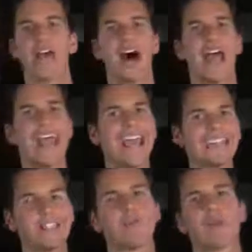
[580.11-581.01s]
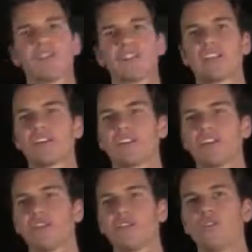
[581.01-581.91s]
I handed in my resignation
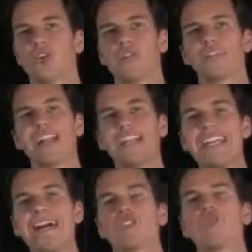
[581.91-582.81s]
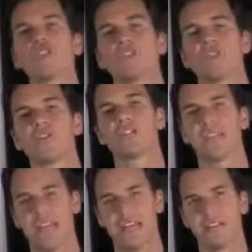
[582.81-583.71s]
letter to New York Life, and I never returned
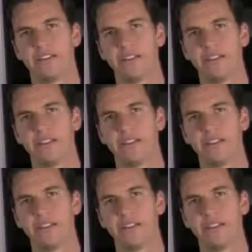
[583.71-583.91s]
again.